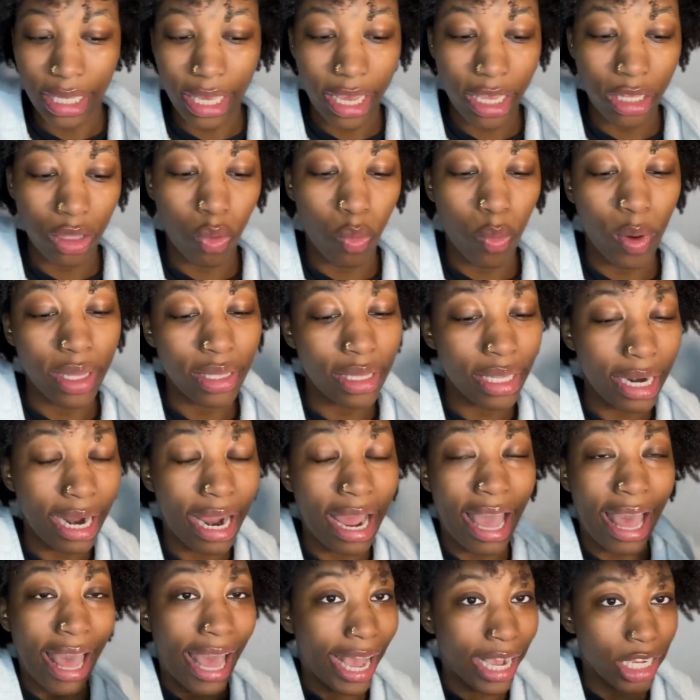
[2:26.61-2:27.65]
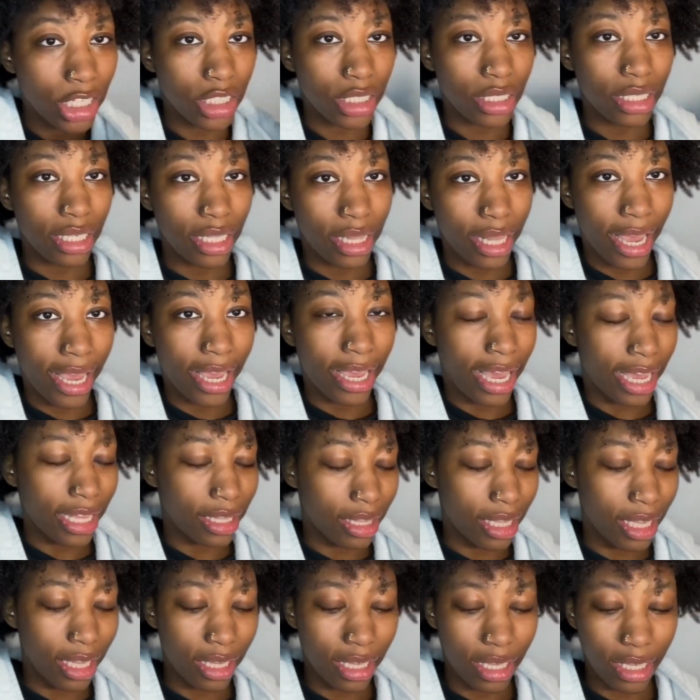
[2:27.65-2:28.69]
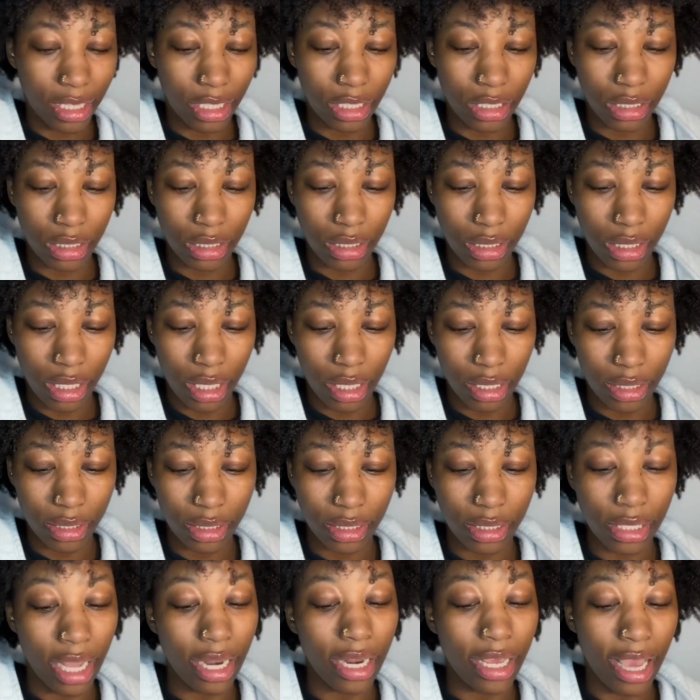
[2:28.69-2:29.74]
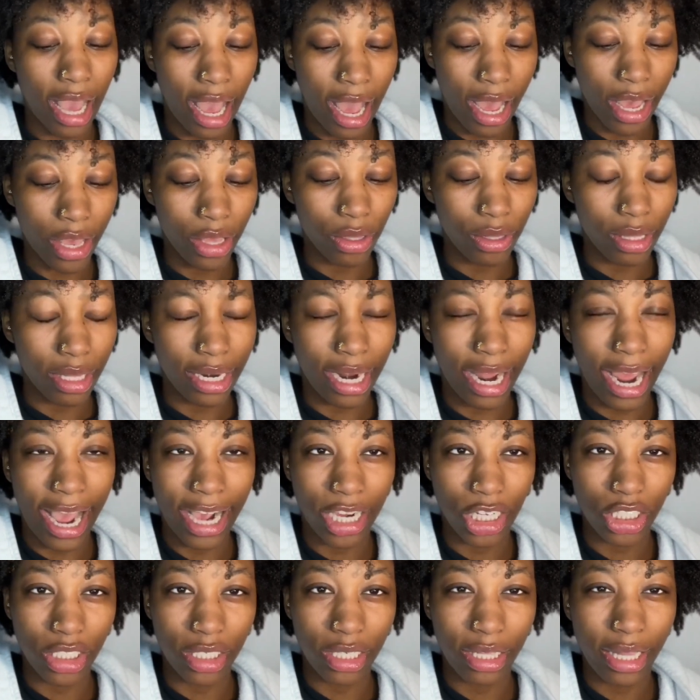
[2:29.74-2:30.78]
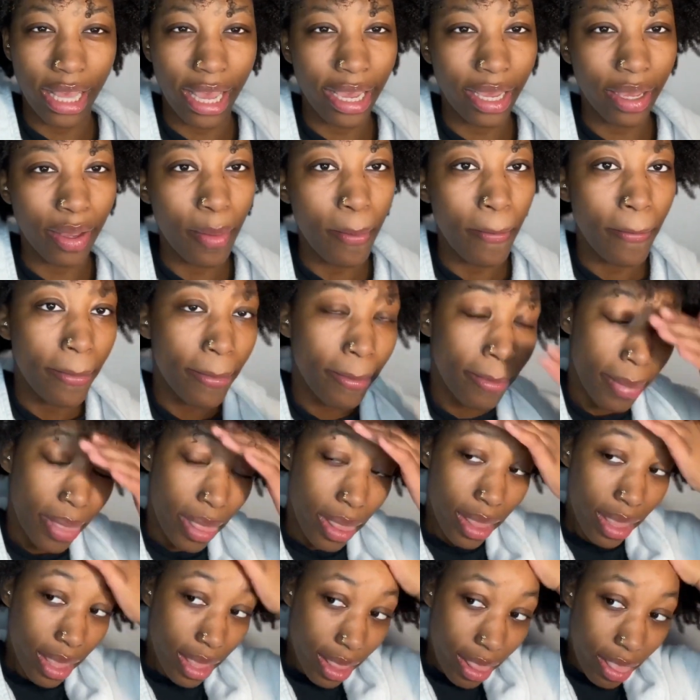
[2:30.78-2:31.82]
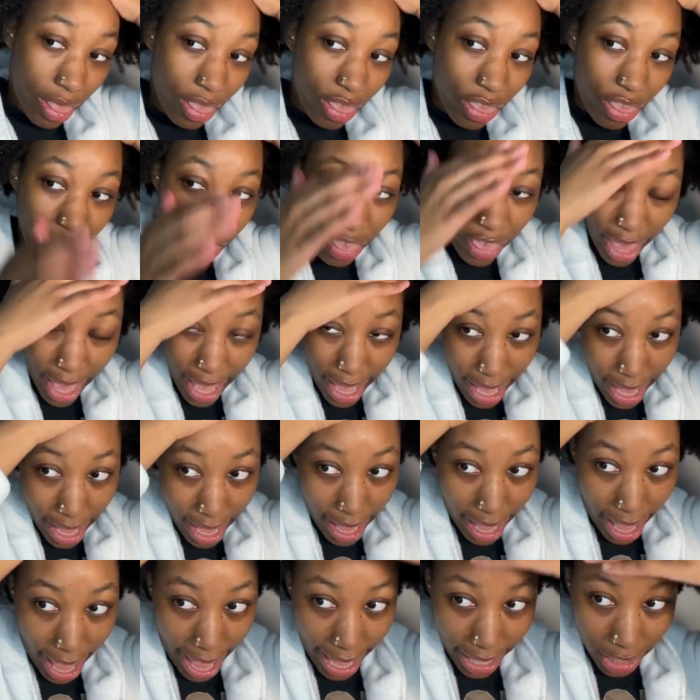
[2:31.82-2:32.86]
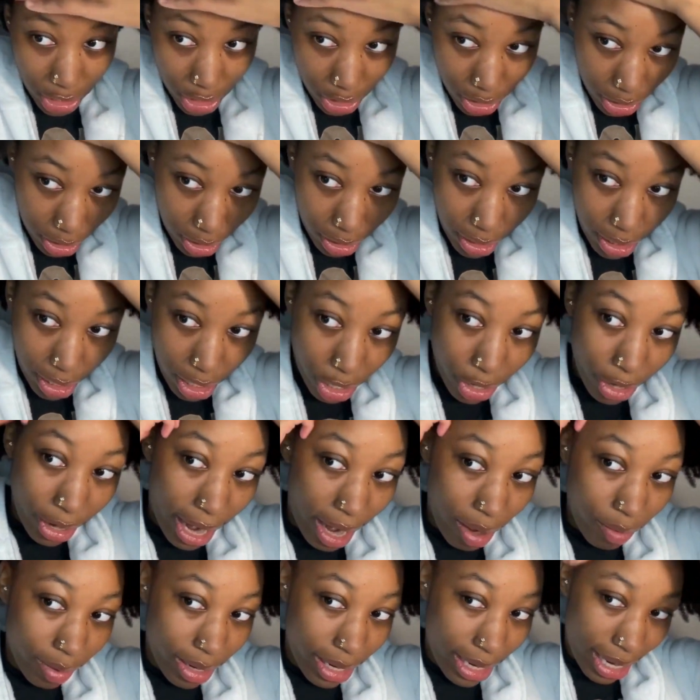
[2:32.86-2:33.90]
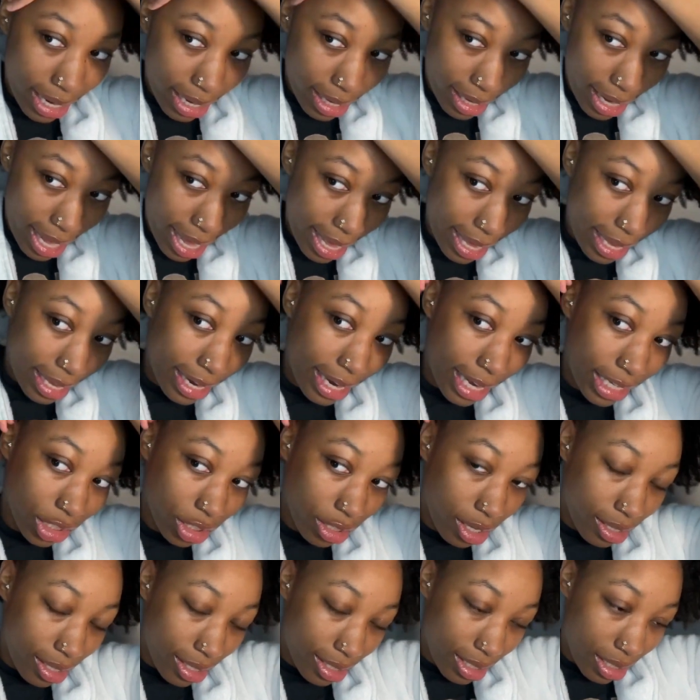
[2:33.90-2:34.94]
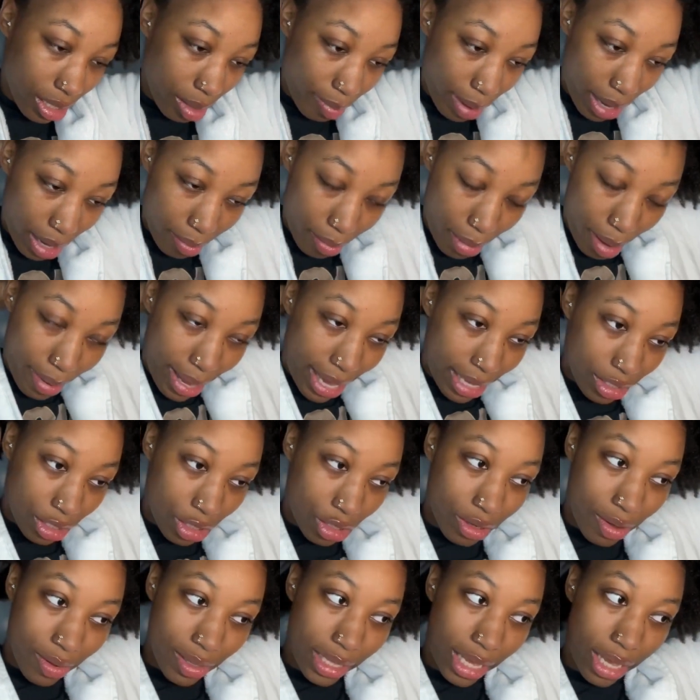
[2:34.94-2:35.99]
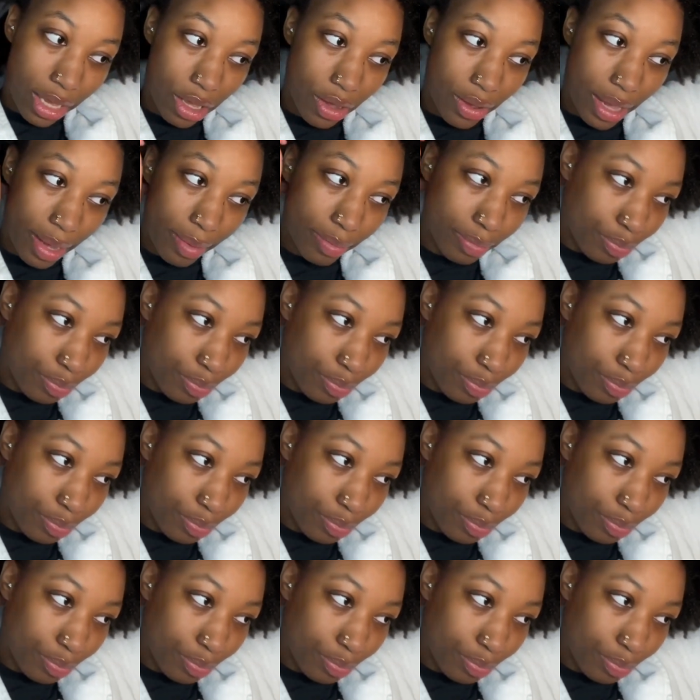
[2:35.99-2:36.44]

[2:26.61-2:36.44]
And the one that I actually like, I think it's Sunny Isle that I actually like. I ran out of that and I saw this at the bottom of my basket, so I was like, okay.